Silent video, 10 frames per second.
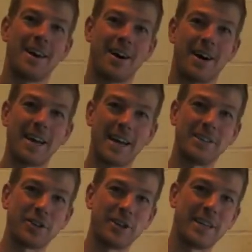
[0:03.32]
Hi, how
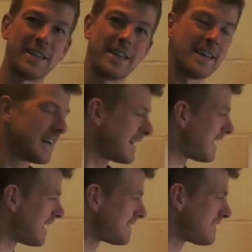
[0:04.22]
you doing?
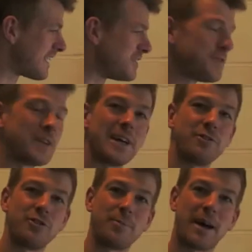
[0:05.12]
Today's video
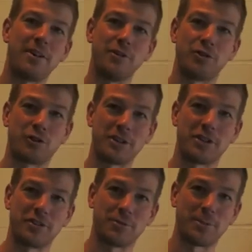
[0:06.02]
is about
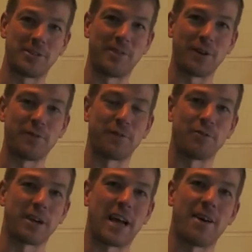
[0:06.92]
nutrition specifically
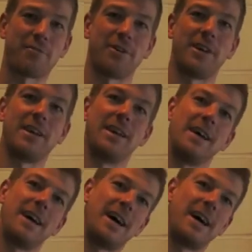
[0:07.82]
for recovery.
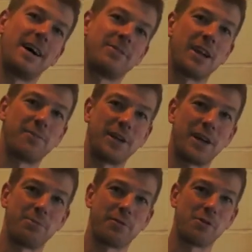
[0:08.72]
I've done a
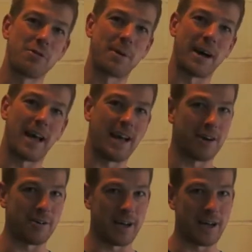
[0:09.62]
video before about
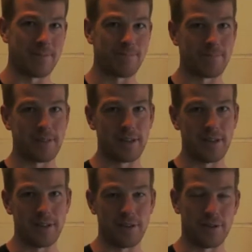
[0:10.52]
how
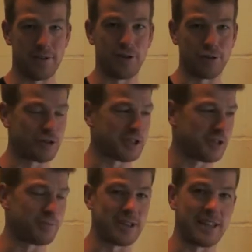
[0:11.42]
the
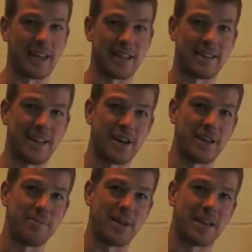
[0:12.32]
nutrition within that
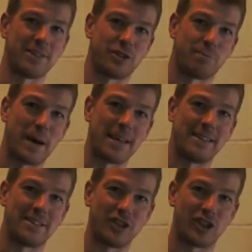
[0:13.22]
30-minute
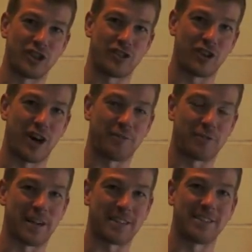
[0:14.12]
space just
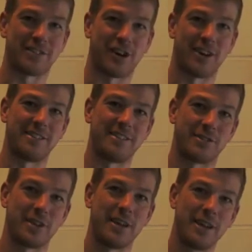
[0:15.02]
after exercise
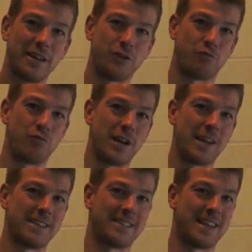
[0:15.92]
is
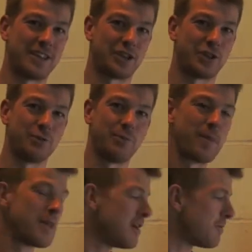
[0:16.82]
really essential.
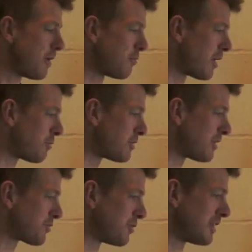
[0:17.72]
But what
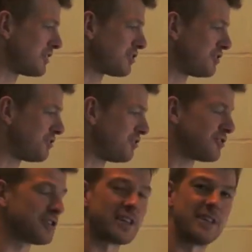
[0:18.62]
I thought I'd introduce
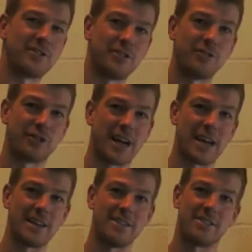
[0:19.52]
you to
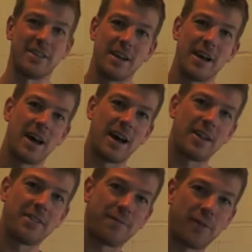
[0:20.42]
today is
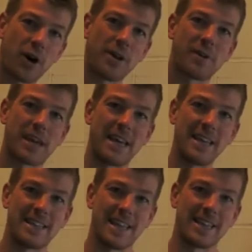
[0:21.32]
the 5
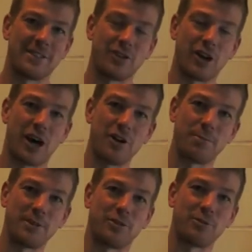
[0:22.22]
key things that you're
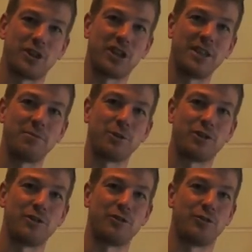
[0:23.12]
hoping to achieve
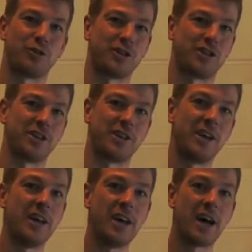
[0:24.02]
with your
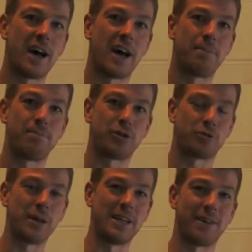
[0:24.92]
nutrition
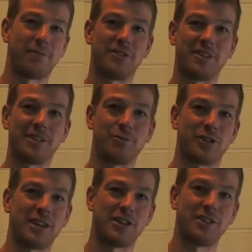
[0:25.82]
between every single
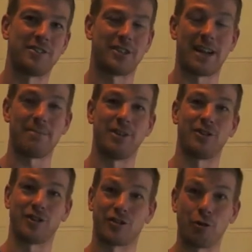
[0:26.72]
session. So that
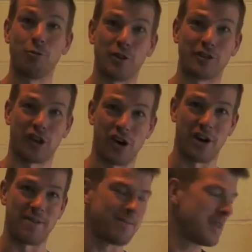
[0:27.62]
means just all the
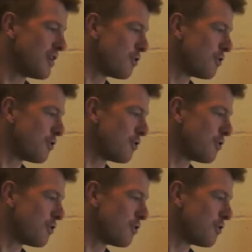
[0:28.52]
time.